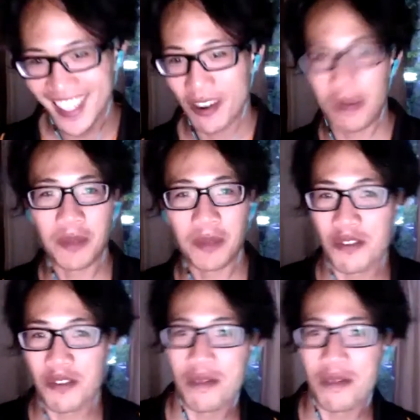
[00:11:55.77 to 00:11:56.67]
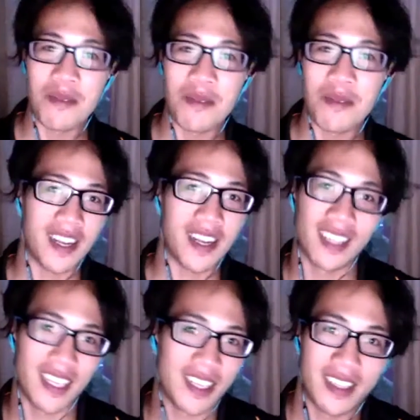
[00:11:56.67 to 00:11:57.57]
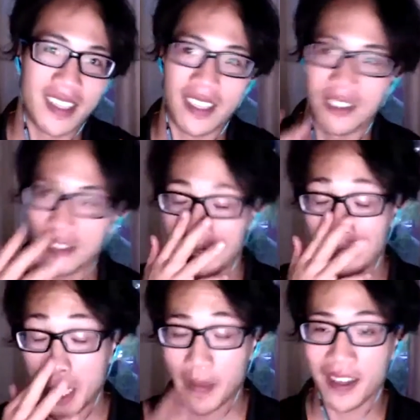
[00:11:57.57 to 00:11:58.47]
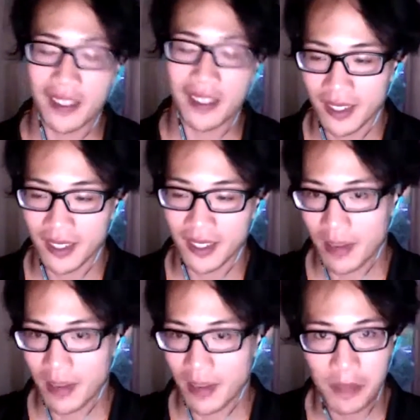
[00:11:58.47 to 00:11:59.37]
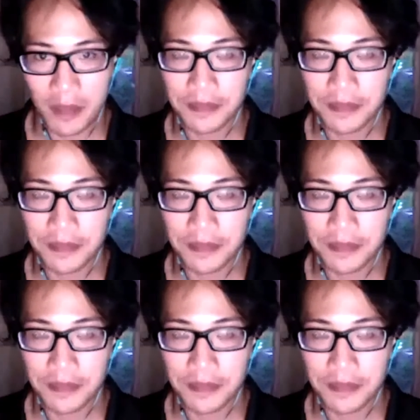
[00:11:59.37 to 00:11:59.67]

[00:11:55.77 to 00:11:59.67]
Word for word: Well, people don't remember it. They don't think about it. So it's not a problem.